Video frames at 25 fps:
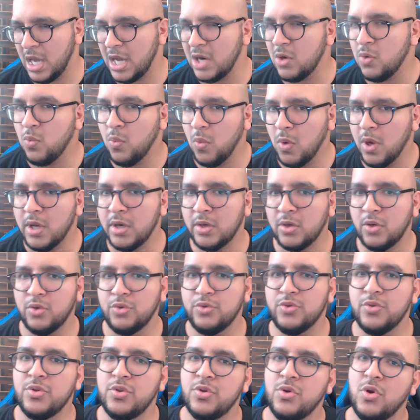I don't want to go
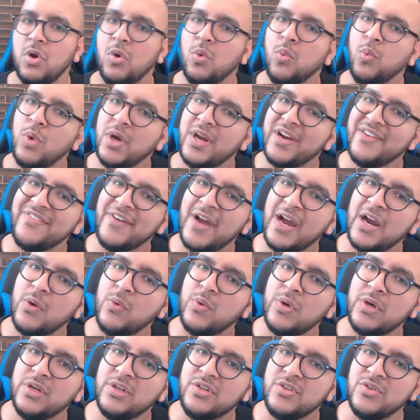through the door. What if I
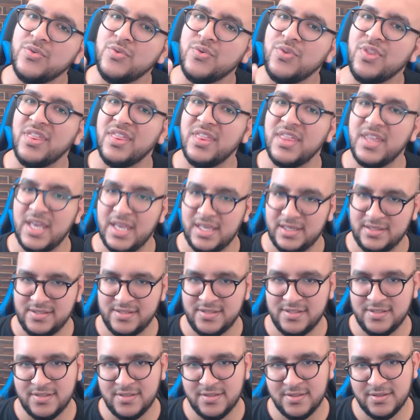want to do
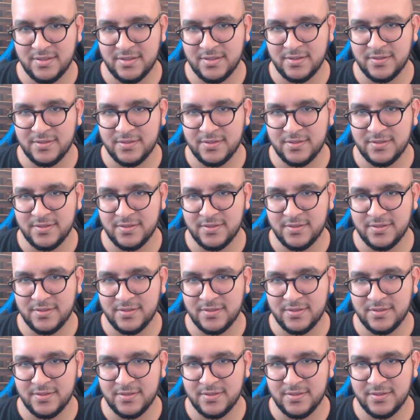this?